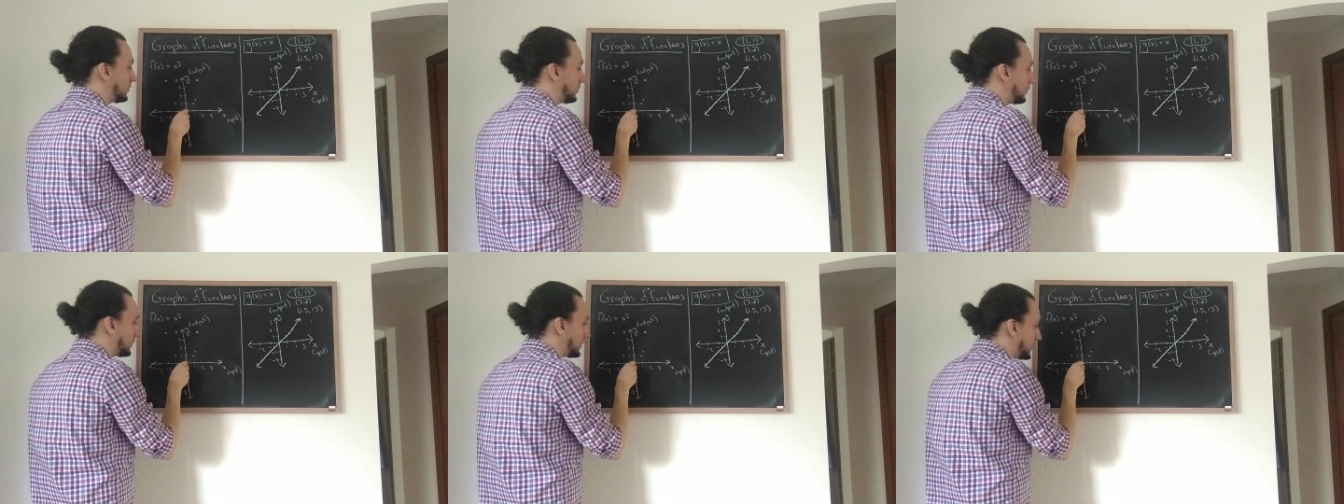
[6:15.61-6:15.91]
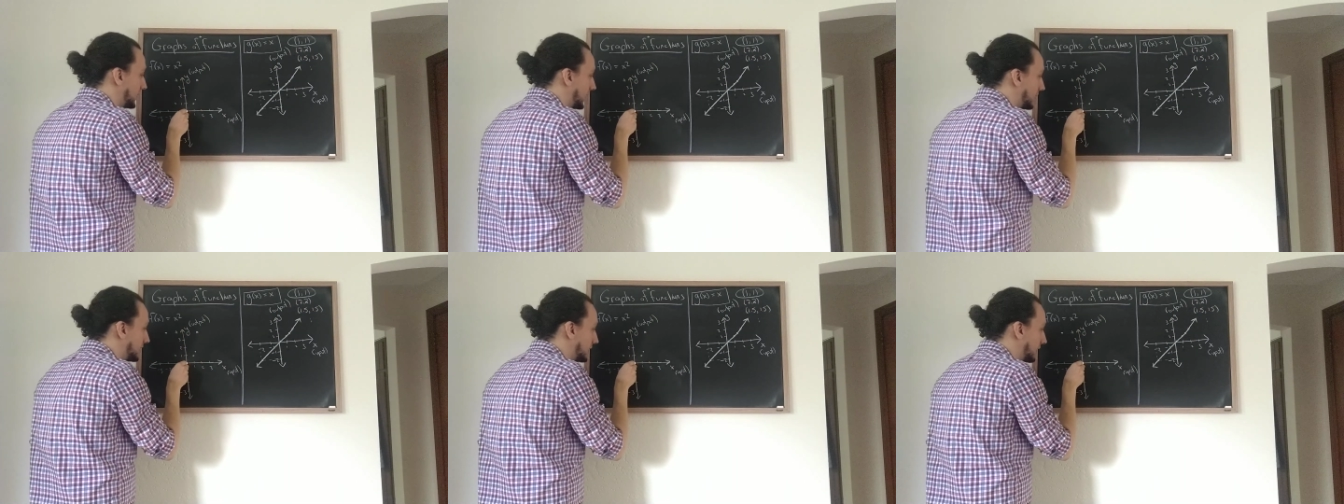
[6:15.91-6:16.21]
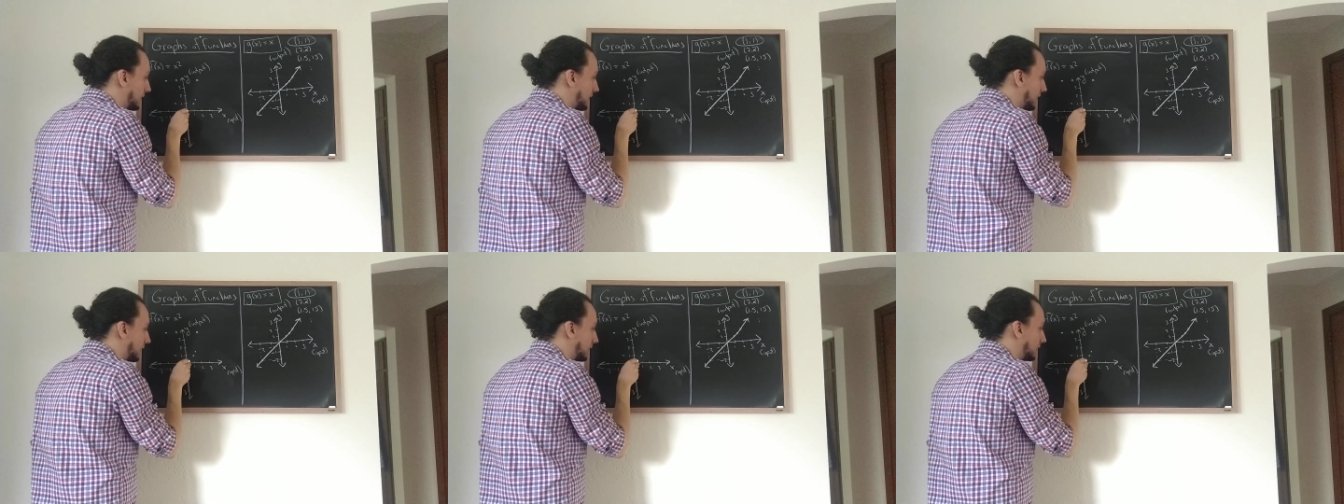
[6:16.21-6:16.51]
with the
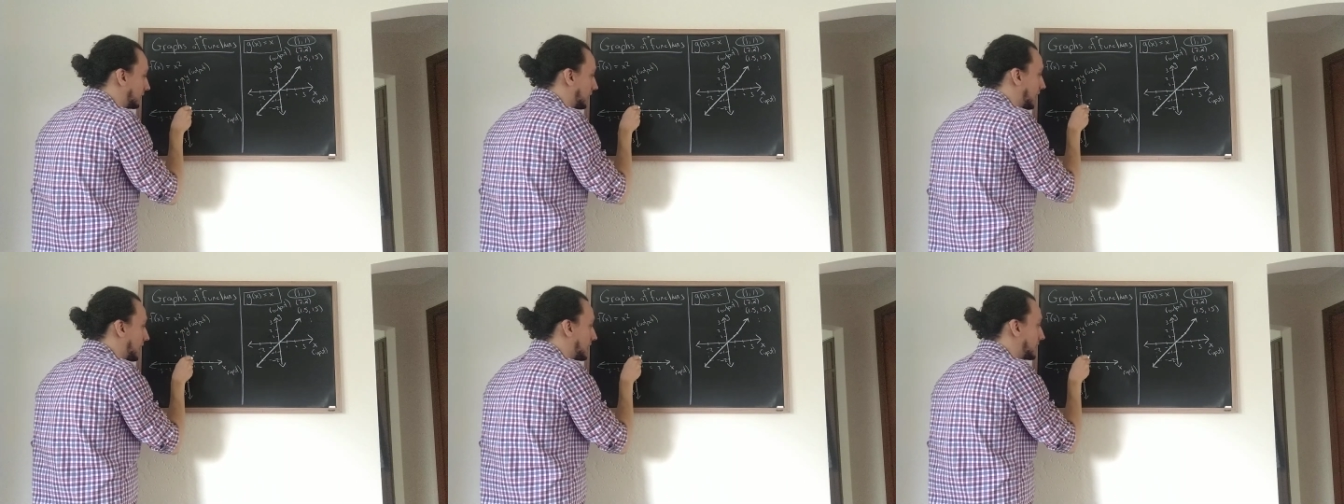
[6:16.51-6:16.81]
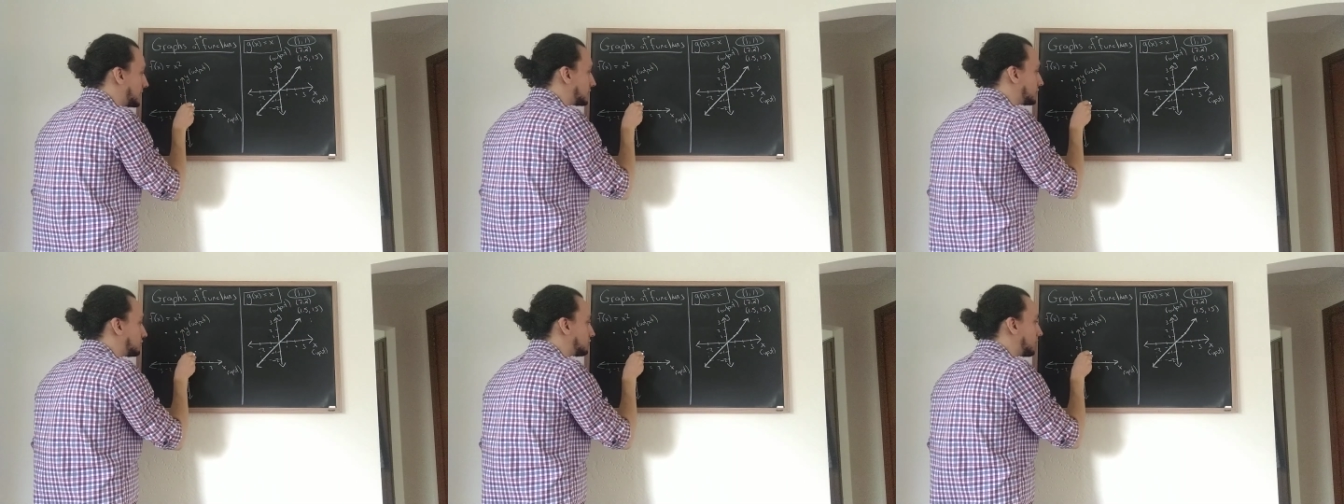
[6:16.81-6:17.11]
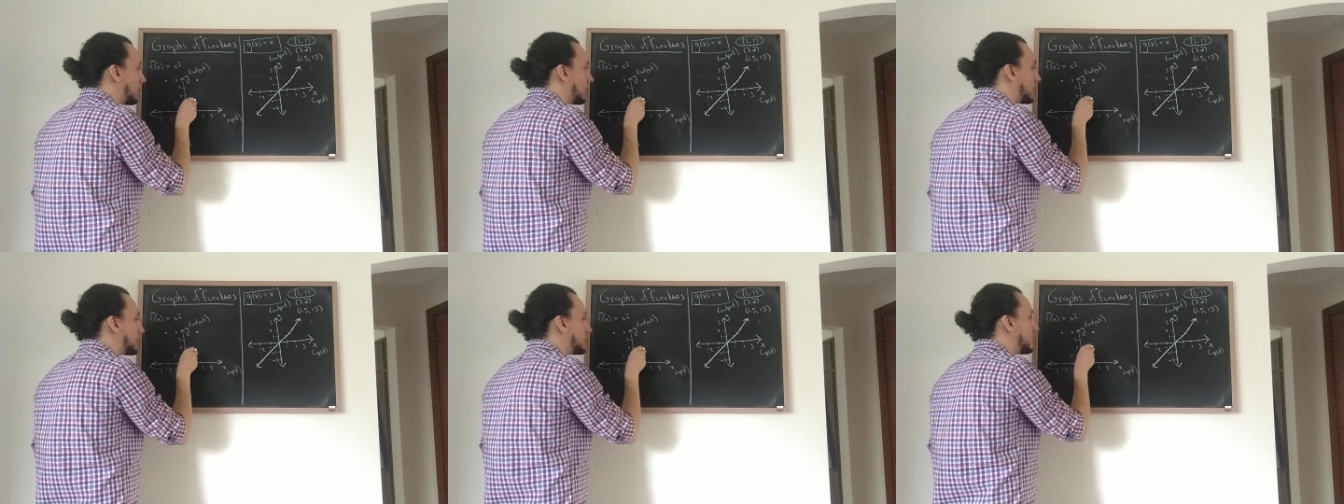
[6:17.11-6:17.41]
idea that a line is
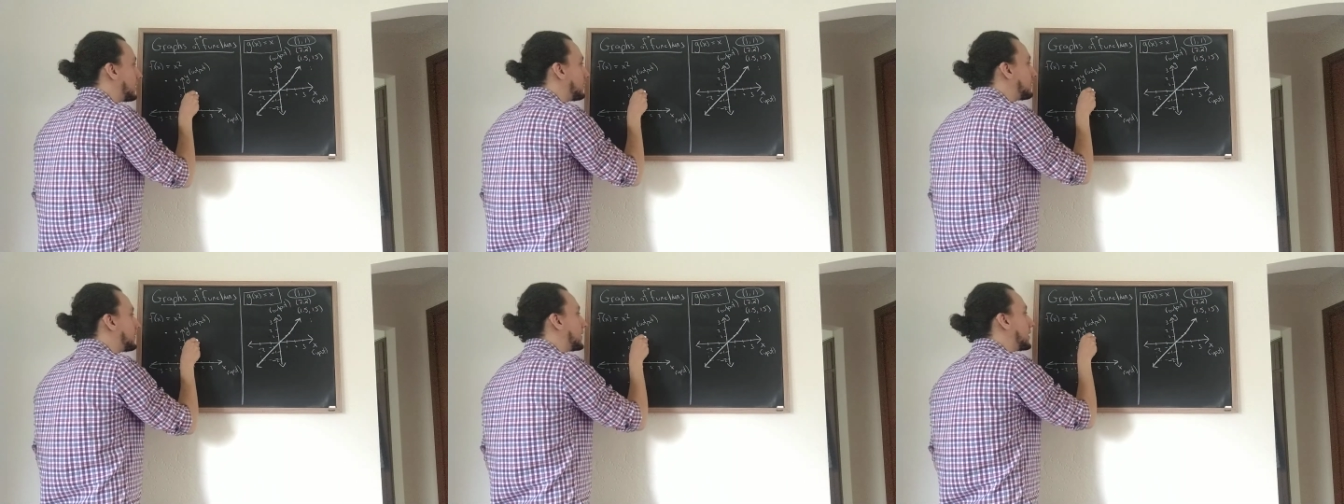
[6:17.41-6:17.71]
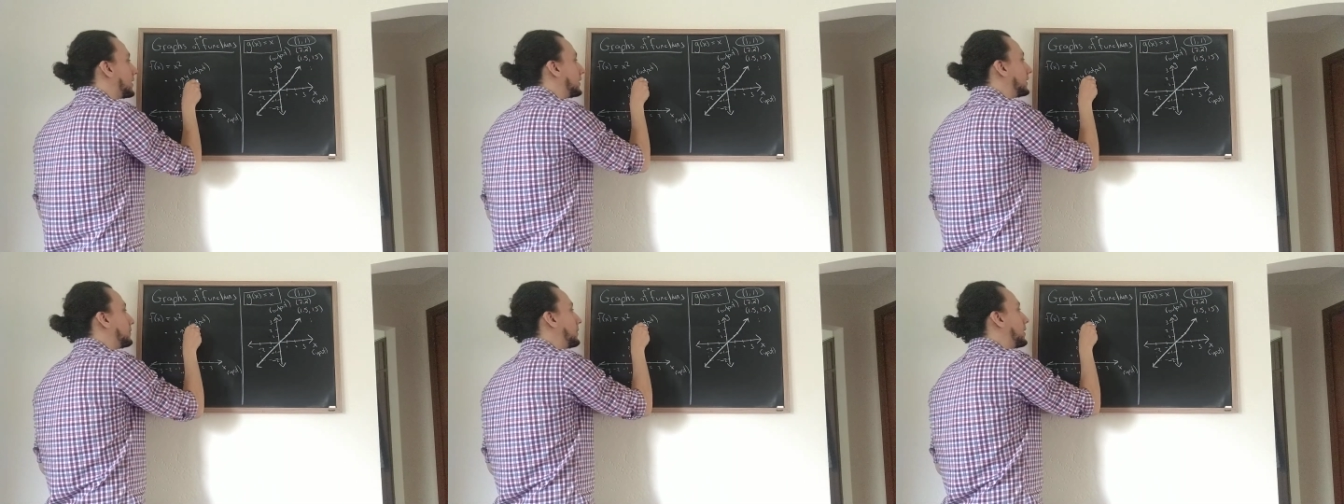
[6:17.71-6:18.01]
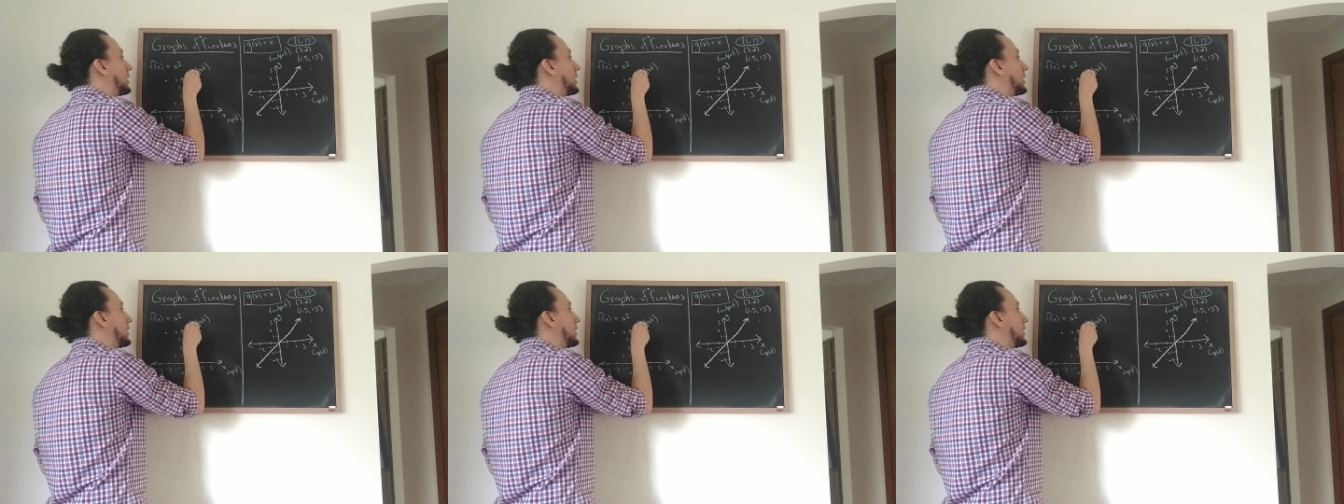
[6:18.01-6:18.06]
drawing infinitely